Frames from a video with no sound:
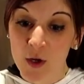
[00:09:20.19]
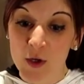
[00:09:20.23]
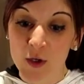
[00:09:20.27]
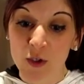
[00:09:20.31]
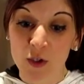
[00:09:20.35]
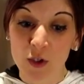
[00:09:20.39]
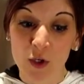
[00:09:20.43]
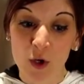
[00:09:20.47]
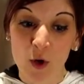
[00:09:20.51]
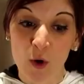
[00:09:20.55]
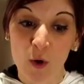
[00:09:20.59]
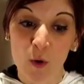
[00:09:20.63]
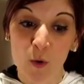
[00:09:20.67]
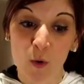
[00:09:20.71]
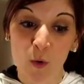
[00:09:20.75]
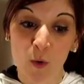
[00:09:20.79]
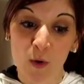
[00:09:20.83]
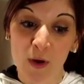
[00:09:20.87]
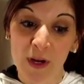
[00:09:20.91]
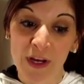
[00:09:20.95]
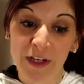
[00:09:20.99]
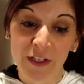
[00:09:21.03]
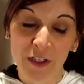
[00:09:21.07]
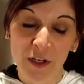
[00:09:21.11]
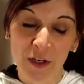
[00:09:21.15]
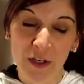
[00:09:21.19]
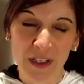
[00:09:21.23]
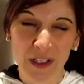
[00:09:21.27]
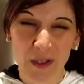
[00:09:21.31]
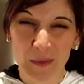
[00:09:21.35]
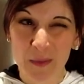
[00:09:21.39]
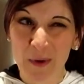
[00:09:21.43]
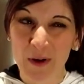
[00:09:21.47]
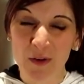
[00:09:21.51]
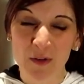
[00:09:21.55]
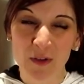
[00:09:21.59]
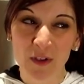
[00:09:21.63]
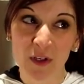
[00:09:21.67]
So it took us
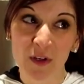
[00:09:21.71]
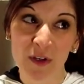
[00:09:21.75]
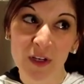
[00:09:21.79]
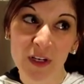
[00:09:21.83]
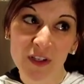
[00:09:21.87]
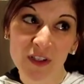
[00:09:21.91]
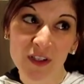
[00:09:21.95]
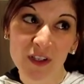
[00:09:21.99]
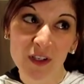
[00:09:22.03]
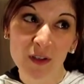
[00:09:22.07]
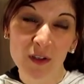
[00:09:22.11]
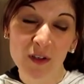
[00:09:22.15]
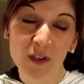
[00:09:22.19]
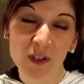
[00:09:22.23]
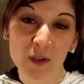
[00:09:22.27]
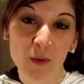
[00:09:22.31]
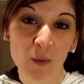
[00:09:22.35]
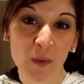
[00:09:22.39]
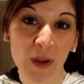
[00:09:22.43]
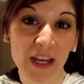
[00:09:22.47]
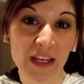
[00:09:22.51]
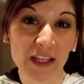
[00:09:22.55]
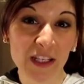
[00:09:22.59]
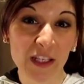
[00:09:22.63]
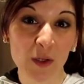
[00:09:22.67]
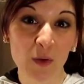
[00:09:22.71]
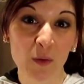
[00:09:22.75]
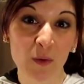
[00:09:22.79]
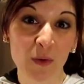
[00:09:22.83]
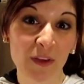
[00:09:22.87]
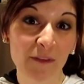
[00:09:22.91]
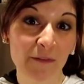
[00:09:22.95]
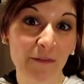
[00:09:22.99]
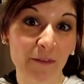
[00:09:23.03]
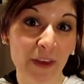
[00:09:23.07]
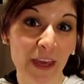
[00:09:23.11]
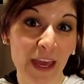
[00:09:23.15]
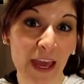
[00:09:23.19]
about two years to lose the weight. So
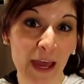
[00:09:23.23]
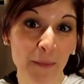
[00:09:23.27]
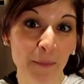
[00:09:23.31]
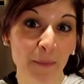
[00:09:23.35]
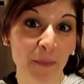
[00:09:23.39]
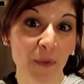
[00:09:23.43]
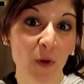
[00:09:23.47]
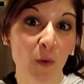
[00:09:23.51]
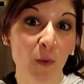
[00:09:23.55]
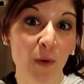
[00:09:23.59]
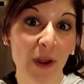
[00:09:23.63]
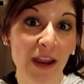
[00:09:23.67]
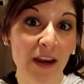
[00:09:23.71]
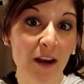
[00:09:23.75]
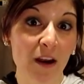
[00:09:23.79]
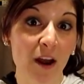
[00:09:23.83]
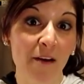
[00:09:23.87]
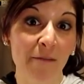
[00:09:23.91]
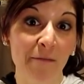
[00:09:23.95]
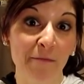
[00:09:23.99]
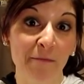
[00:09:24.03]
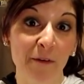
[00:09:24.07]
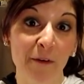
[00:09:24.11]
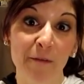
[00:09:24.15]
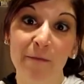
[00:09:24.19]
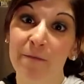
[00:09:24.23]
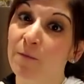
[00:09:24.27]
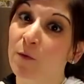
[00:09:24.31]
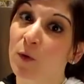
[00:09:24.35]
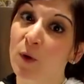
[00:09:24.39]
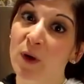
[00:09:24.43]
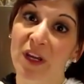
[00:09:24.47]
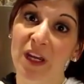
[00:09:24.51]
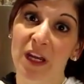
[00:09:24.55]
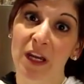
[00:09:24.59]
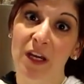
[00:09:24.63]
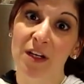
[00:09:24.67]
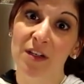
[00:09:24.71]
we've kept the weight off for
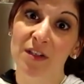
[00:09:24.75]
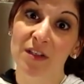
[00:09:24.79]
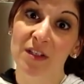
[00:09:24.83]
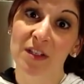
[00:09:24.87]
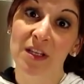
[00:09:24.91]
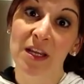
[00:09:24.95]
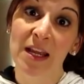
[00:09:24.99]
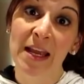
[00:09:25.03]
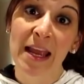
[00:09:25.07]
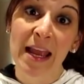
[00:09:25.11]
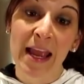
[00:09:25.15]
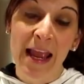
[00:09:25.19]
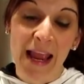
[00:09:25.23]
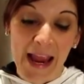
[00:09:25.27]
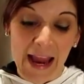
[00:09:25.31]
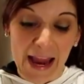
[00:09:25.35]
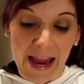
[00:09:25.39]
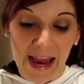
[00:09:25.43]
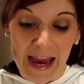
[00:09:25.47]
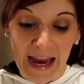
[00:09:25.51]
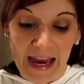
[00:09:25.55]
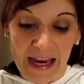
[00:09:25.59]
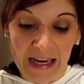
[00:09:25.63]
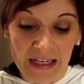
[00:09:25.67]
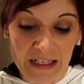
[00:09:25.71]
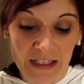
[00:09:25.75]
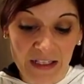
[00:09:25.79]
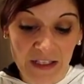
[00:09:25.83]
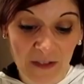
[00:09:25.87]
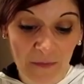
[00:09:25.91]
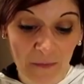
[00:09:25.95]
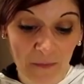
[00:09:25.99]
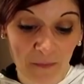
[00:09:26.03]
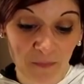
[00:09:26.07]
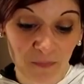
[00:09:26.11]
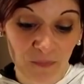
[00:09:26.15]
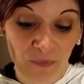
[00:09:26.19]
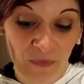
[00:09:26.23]
four years. And
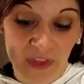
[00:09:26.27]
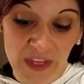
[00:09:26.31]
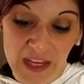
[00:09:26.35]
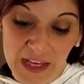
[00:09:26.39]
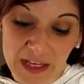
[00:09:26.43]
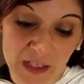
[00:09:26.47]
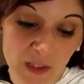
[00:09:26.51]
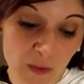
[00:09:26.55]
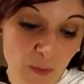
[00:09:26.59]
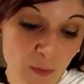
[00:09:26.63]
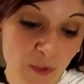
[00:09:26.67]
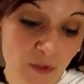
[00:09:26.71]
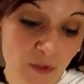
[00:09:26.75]
this